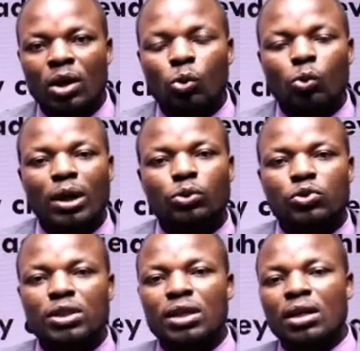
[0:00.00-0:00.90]
We want to
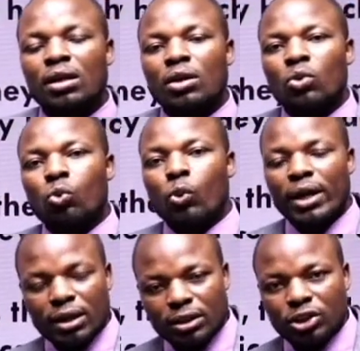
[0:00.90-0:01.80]
see
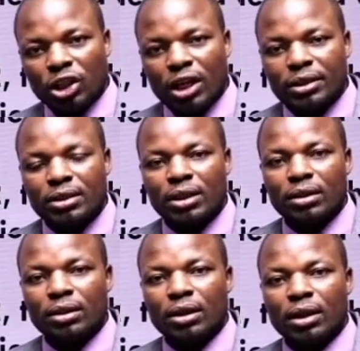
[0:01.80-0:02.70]
when it changed
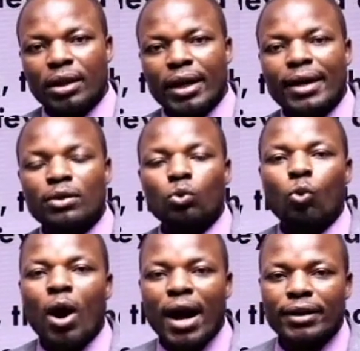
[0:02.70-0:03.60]
and
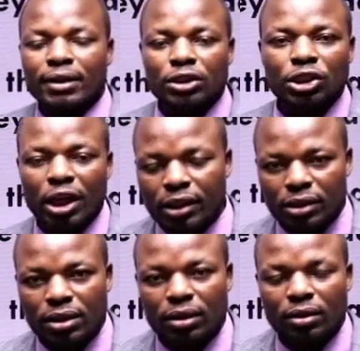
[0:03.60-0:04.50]
why it
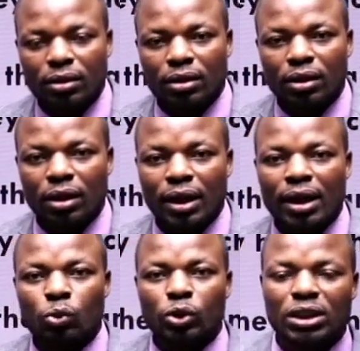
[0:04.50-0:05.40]
changed
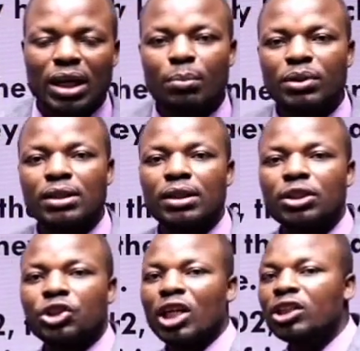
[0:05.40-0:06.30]
and which name did
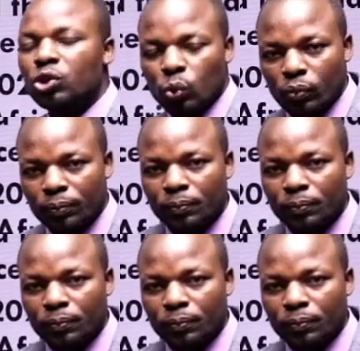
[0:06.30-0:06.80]
it change to.